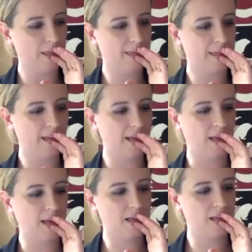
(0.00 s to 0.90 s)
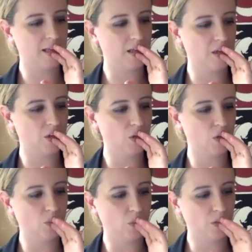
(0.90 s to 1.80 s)
there
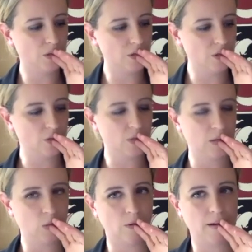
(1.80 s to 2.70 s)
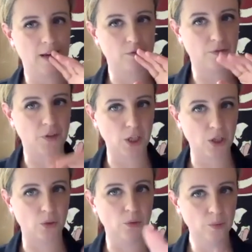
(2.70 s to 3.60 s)
you say you only have a
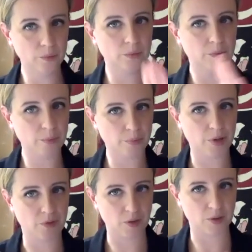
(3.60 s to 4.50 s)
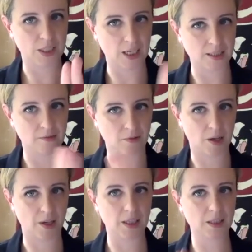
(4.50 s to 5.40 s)
few previews to get it
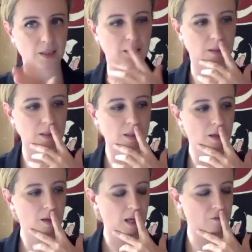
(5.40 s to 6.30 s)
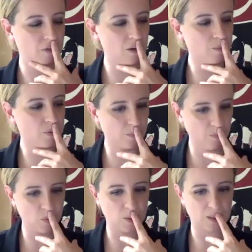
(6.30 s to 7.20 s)
right, and if there are
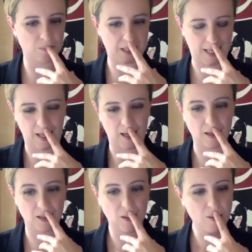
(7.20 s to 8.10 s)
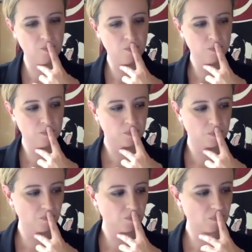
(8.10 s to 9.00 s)
problems with the play,
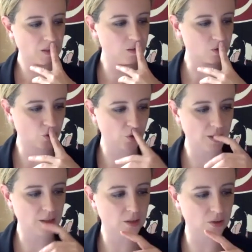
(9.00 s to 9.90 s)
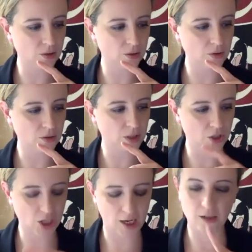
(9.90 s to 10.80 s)
you're trying to to
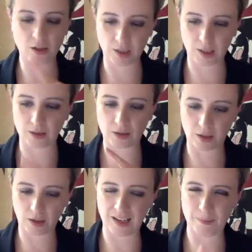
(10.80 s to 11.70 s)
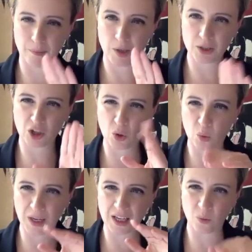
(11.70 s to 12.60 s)
change things in a much
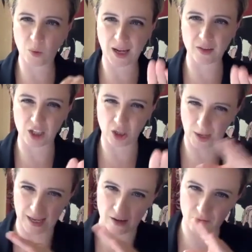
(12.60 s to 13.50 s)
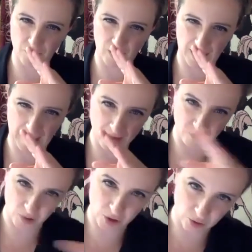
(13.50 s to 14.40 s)
quicker way than you have
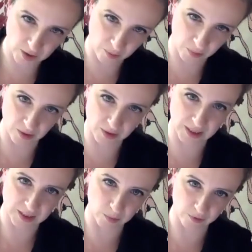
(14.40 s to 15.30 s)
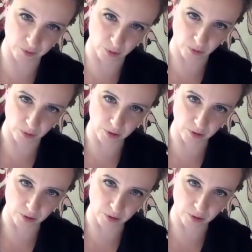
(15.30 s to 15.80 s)
ever during the process before.